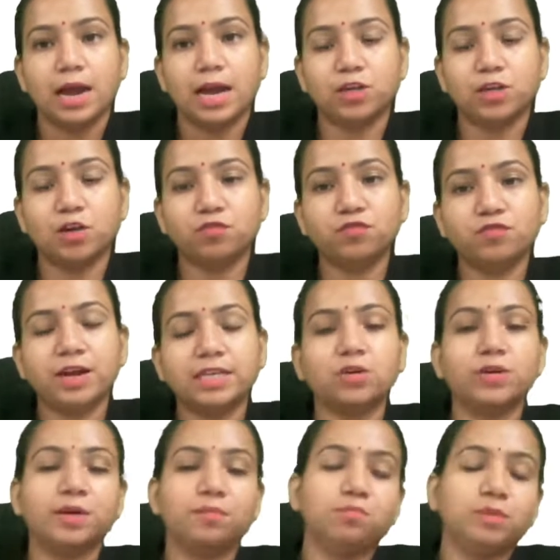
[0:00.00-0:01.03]
And you have to find
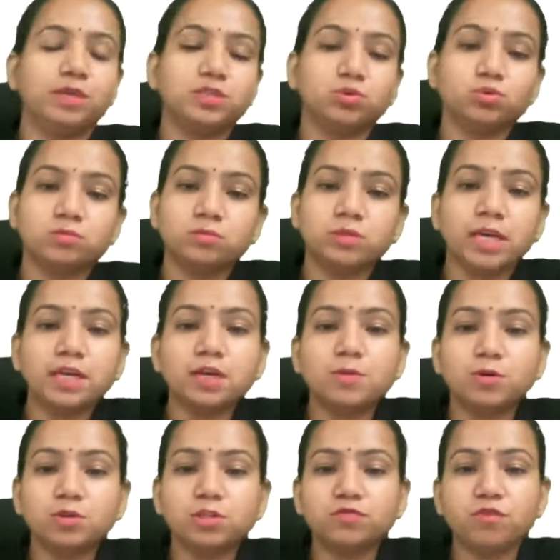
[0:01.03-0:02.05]
out MB. So think
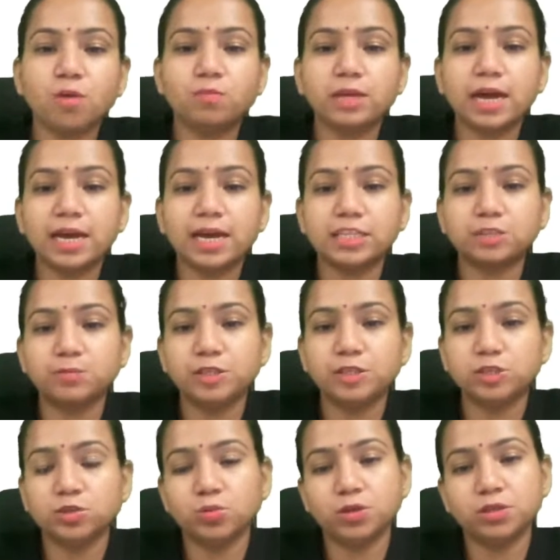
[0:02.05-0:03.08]
about the formula. XB
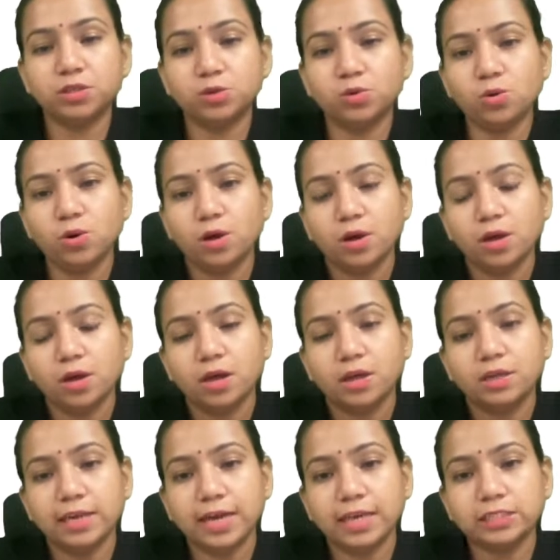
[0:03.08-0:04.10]
is equal to,
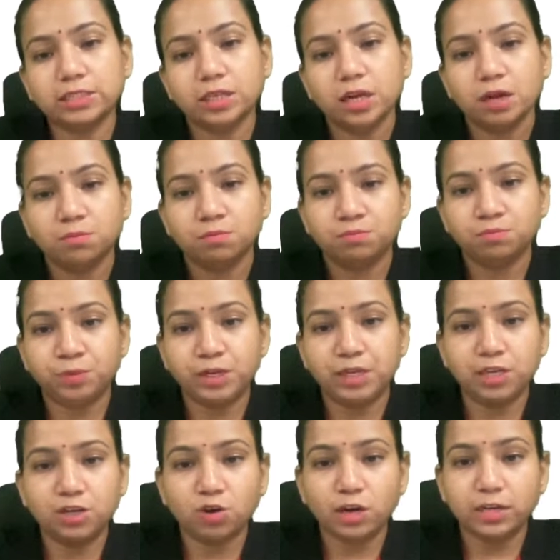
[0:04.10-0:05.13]
yes,
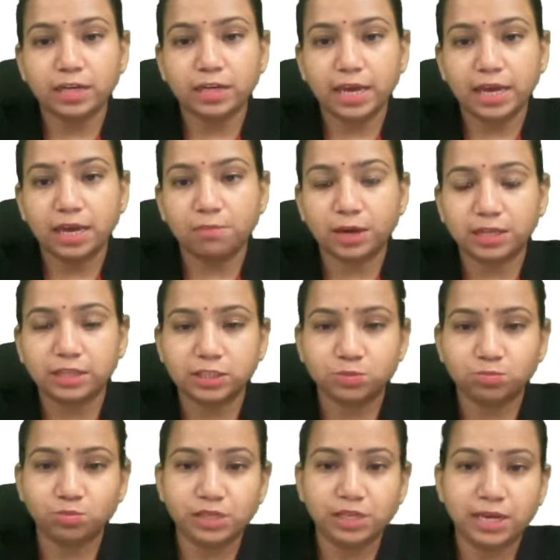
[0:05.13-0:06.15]
P naught A minus
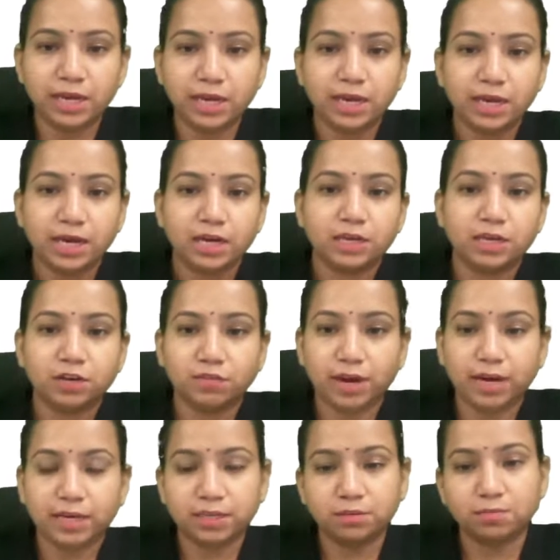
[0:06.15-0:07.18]
PA
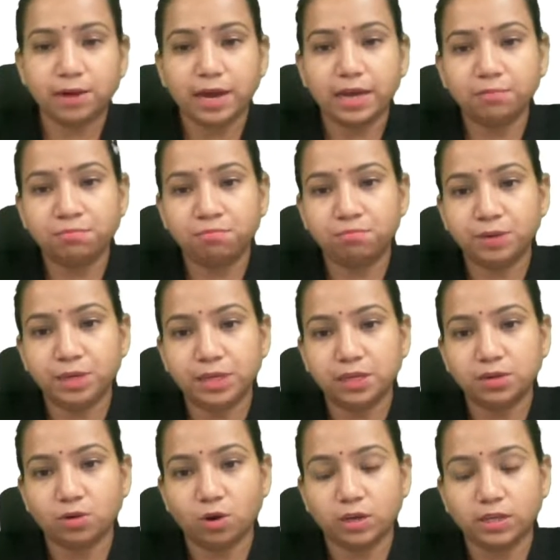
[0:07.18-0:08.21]
divided by P
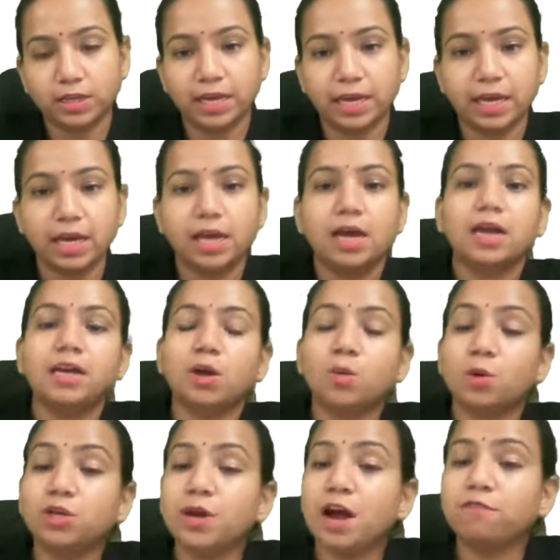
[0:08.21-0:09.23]
naught A. Now
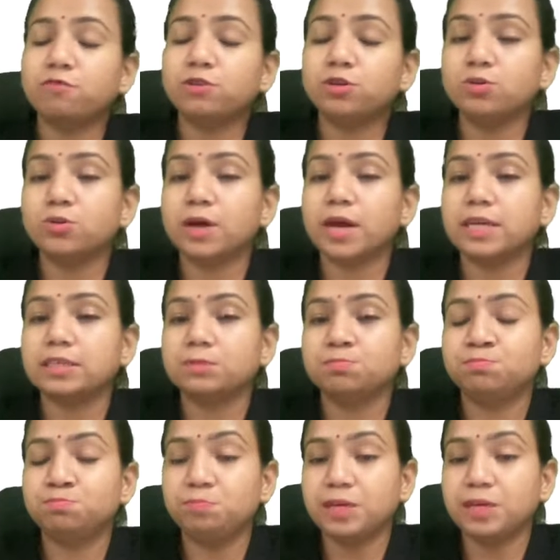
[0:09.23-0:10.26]
what you have to know, guys,
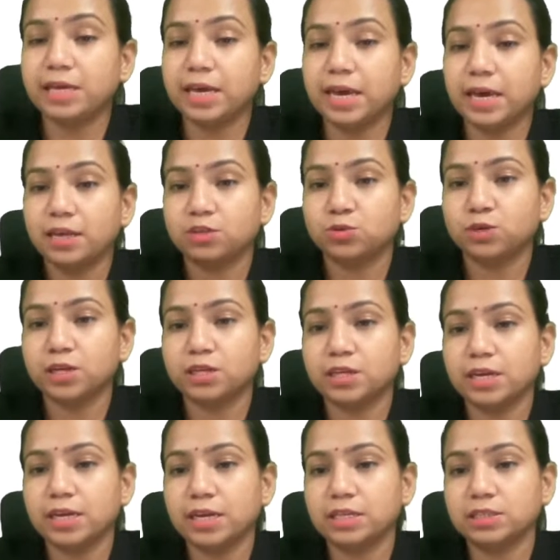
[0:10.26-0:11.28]
PA you can
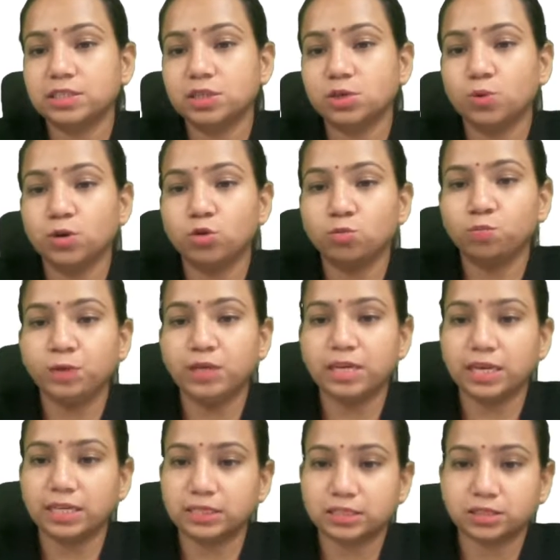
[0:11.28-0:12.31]
relate is equal to
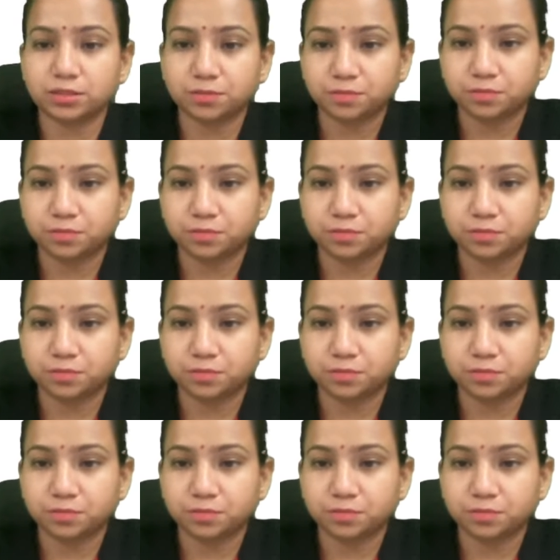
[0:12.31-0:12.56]
PS.